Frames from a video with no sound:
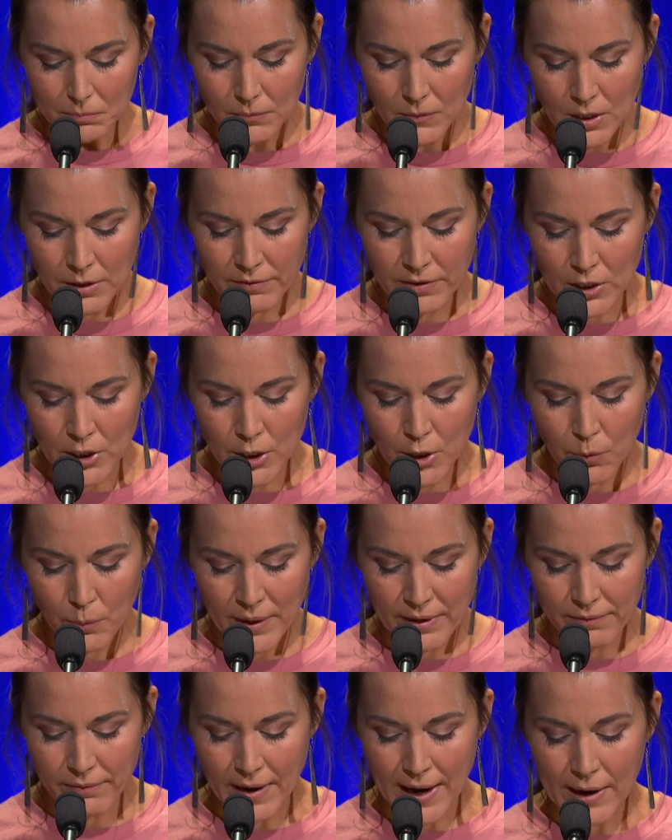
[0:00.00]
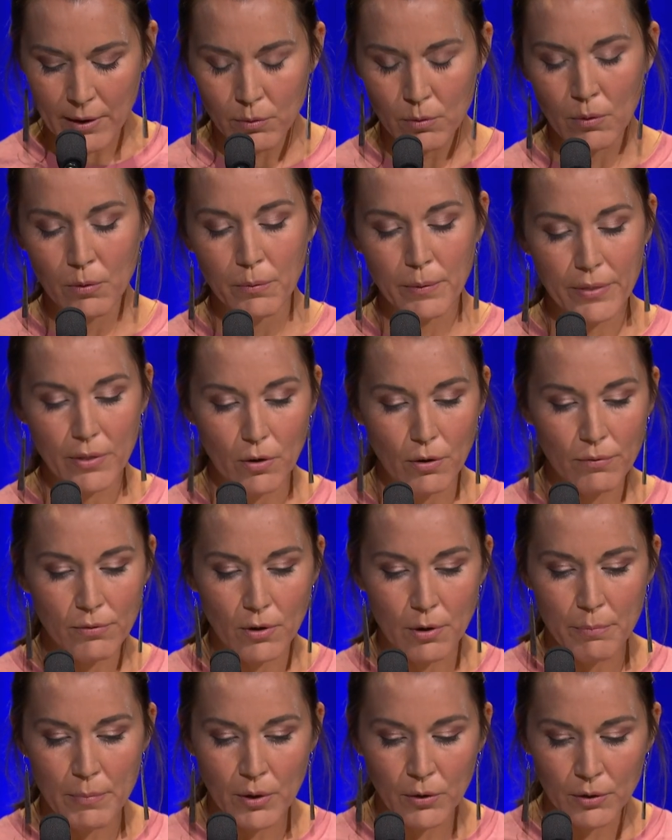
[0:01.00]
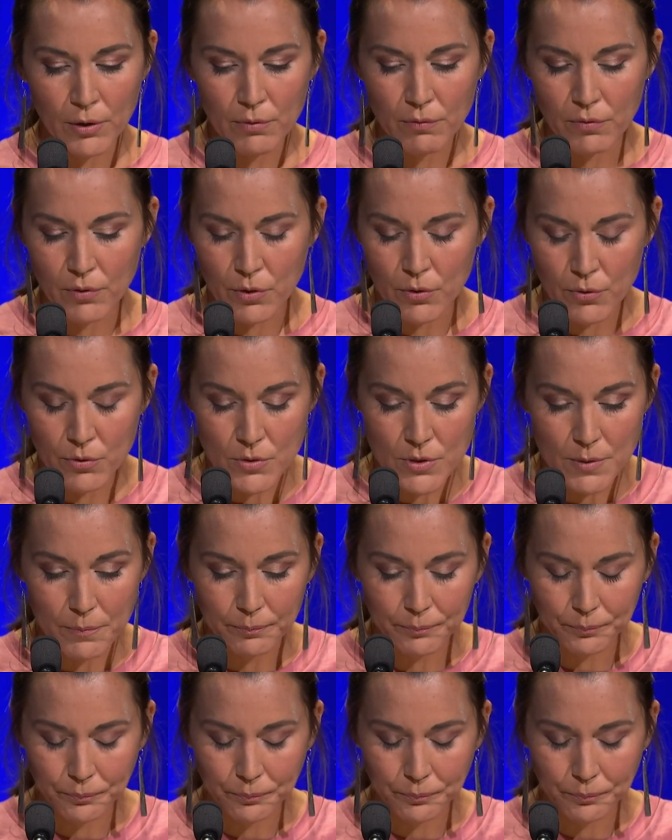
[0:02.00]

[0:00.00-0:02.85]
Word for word: The video went viral with over a million views.